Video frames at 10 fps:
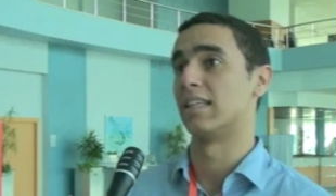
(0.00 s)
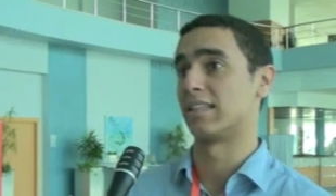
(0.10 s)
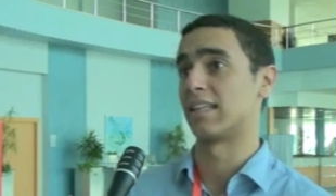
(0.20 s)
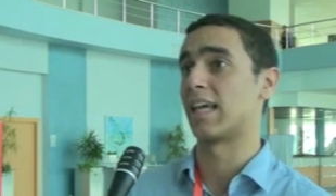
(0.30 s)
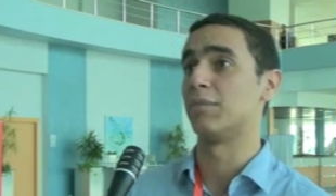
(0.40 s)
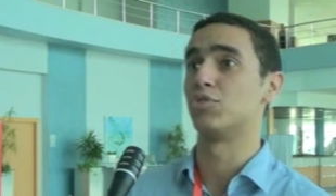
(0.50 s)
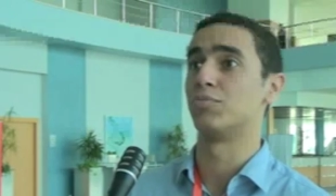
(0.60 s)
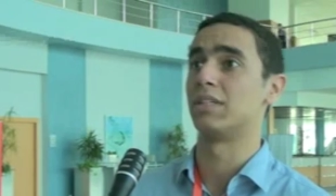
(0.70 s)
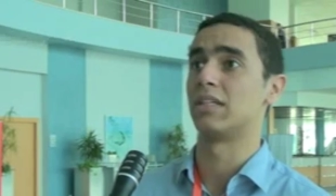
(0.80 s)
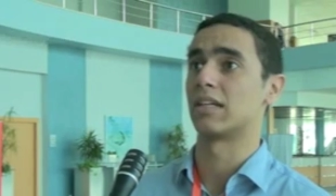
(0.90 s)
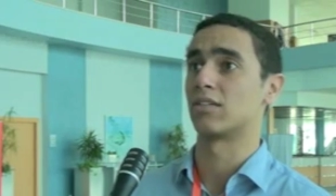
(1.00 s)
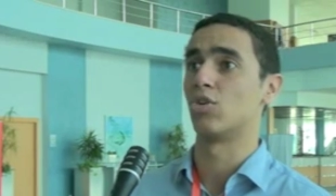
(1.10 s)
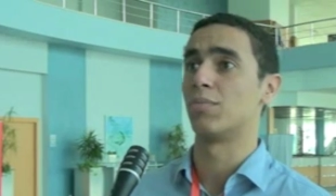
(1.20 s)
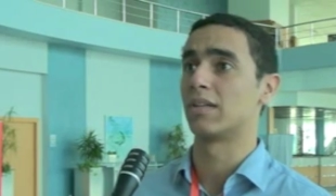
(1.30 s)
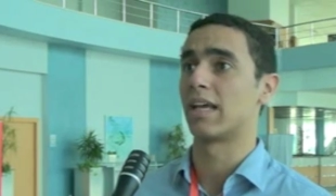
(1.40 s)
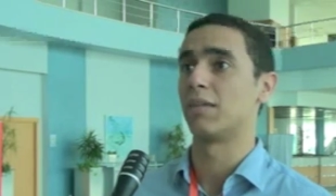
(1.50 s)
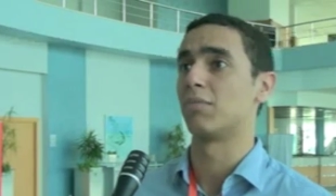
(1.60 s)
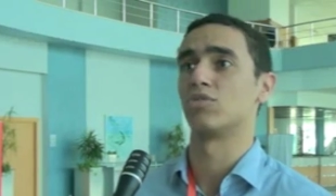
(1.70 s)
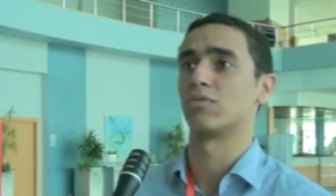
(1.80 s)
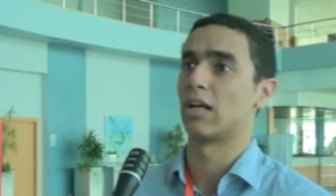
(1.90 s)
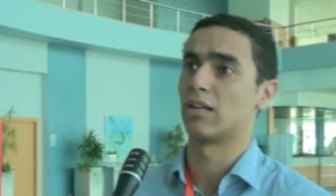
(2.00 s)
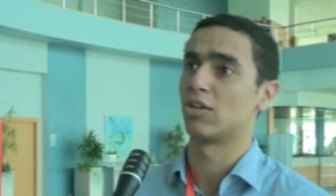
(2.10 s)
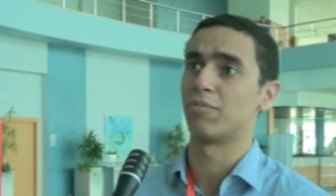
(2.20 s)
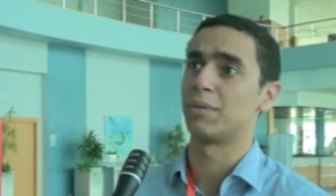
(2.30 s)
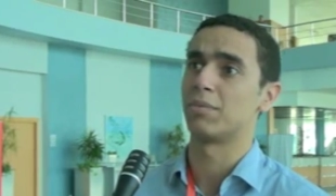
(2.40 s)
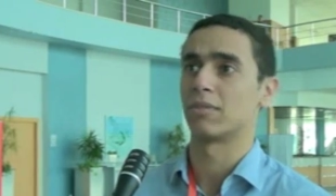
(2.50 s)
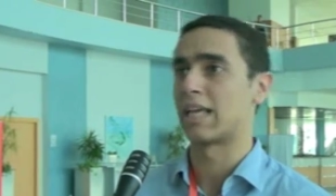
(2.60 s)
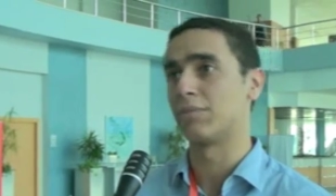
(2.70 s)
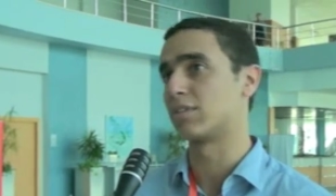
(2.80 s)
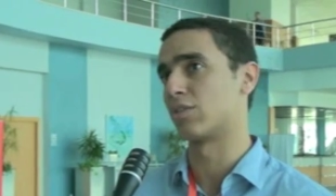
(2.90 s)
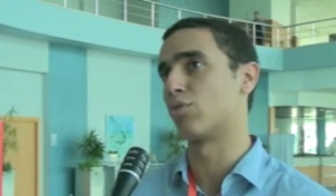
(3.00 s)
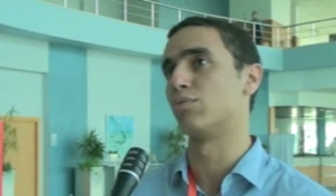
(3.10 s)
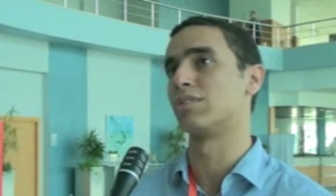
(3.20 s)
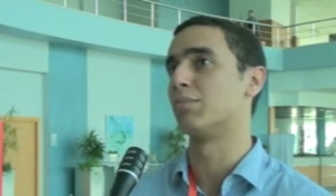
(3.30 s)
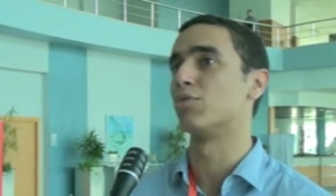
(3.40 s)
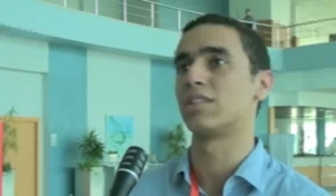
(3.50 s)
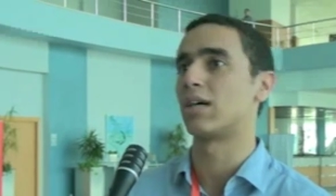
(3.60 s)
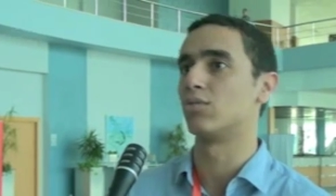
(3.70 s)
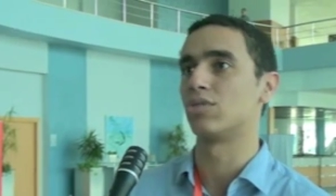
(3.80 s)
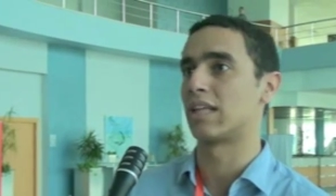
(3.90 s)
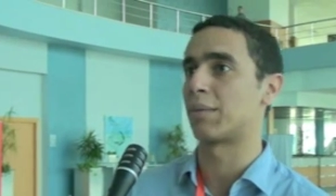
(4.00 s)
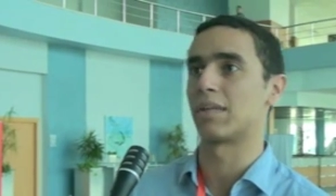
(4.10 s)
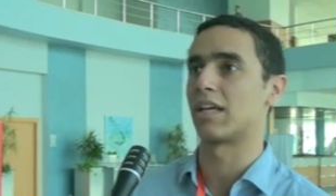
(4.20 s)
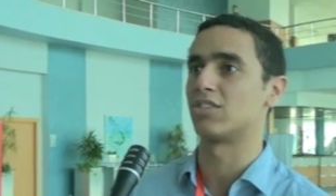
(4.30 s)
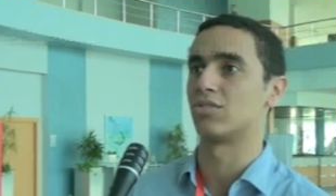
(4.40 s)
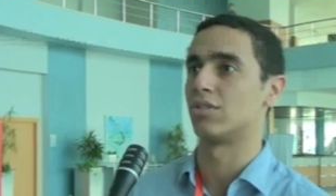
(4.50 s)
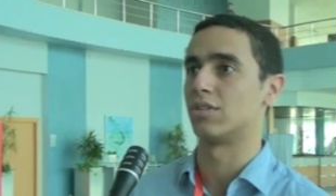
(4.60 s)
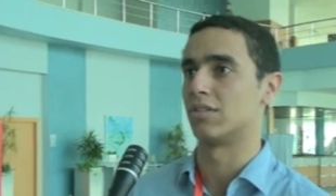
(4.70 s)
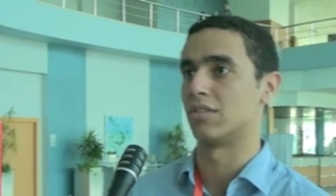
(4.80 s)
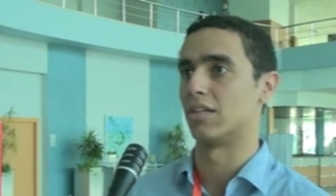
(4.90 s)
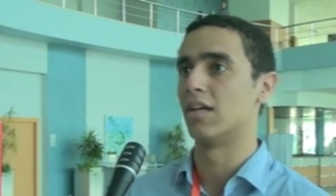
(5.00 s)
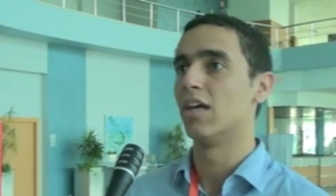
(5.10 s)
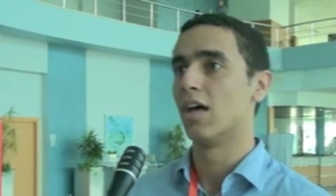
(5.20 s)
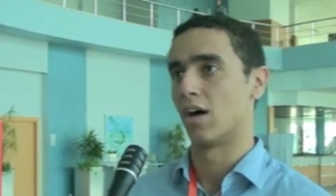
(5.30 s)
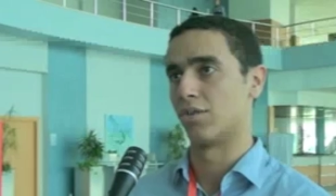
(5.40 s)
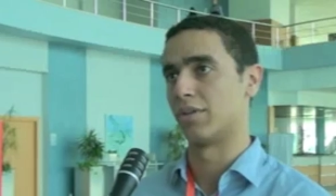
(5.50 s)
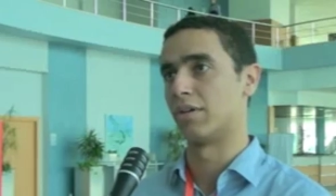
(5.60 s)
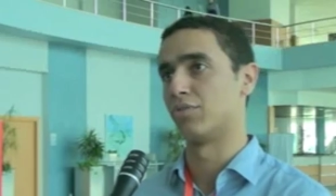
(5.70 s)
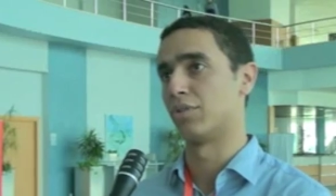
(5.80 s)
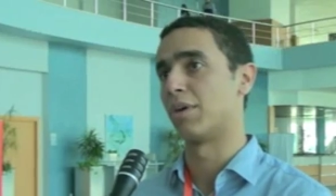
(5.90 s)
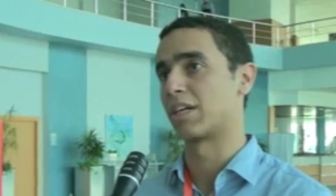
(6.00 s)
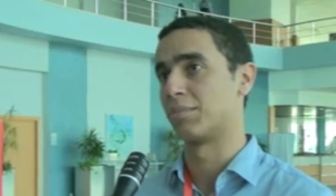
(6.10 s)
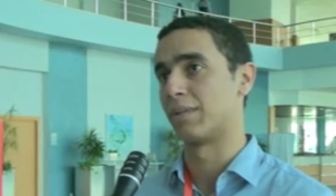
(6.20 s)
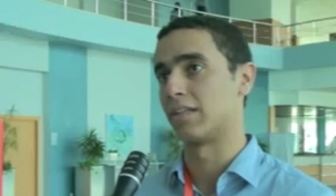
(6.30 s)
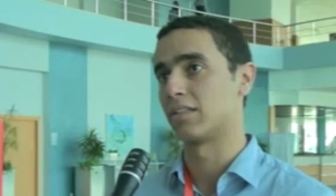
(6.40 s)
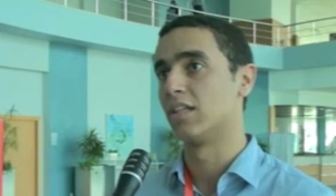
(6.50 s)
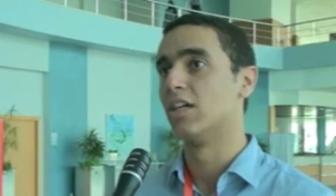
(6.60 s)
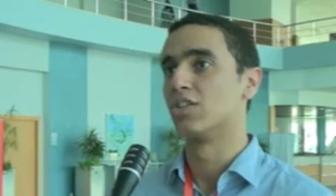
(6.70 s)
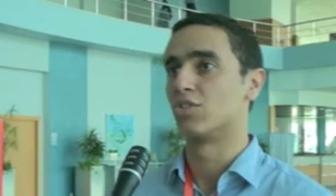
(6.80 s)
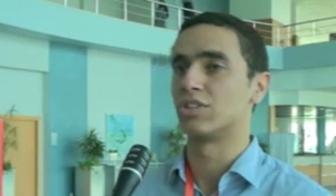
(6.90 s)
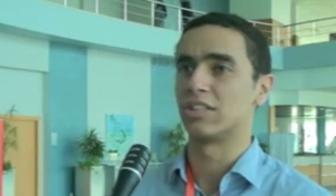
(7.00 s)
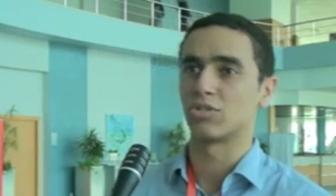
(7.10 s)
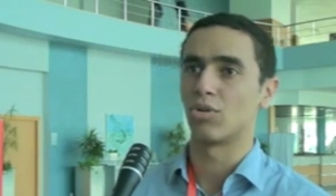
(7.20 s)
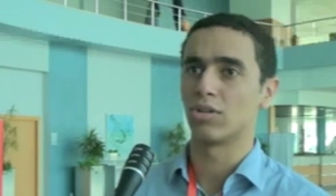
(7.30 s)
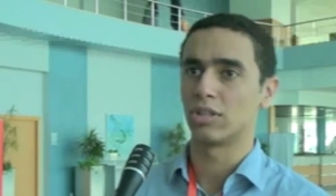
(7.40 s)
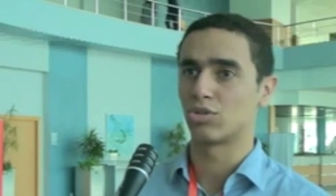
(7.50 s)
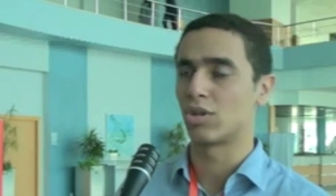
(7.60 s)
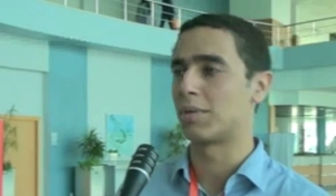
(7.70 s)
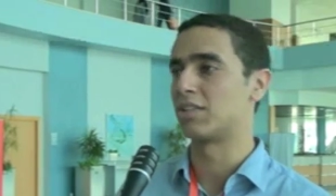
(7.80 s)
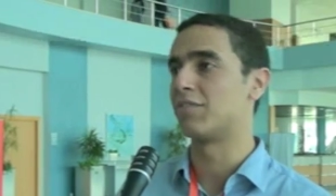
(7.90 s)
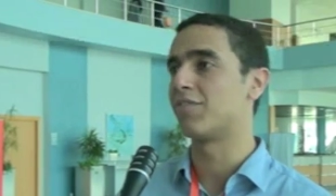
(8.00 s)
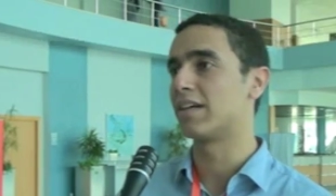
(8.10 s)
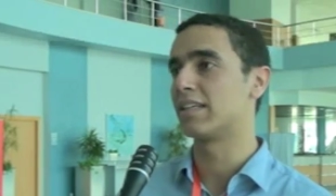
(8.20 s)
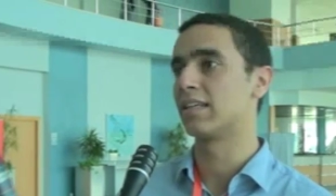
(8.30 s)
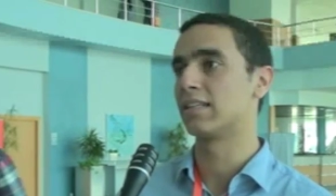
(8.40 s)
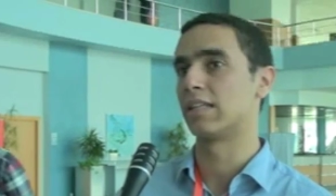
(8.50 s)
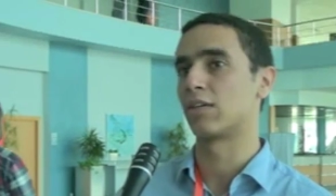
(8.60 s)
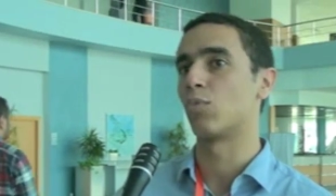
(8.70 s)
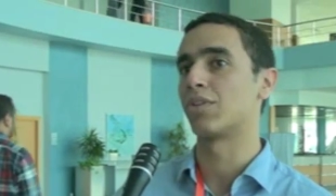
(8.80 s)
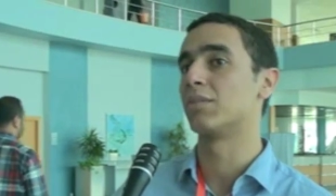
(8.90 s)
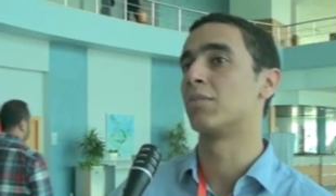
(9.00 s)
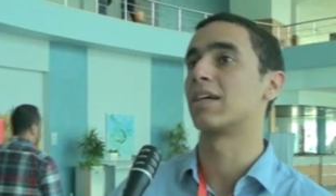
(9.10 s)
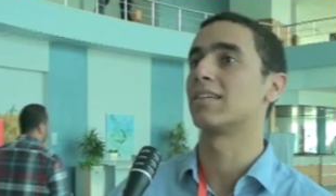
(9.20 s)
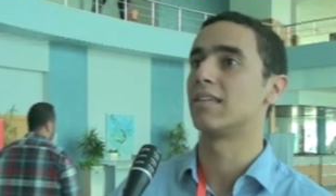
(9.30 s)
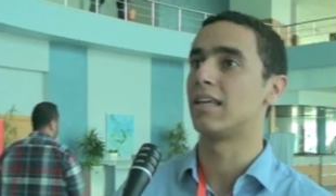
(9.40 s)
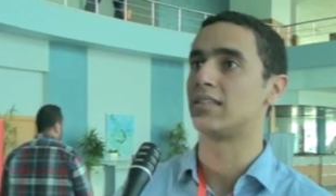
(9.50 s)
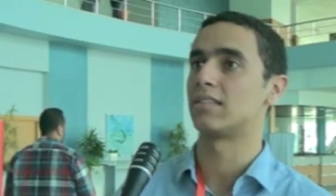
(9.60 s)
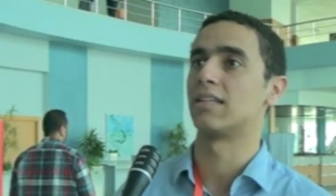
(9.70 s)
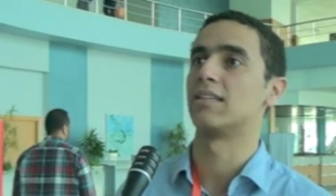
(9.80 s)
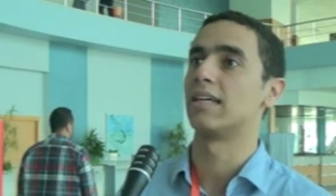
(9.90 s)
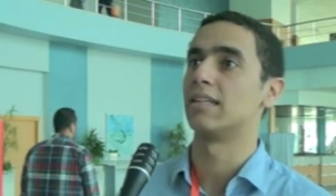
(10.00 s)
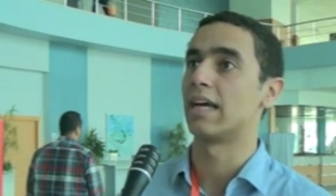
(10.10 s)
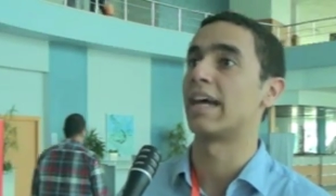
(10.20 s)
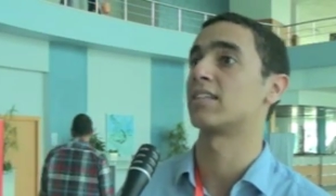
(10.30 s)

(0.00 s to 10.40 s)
the the game to be a global game because a lot of people games are always the most downloaded application on uh, on the on the marketplace. So so it's, it's all it's all about defining like what the market needs and then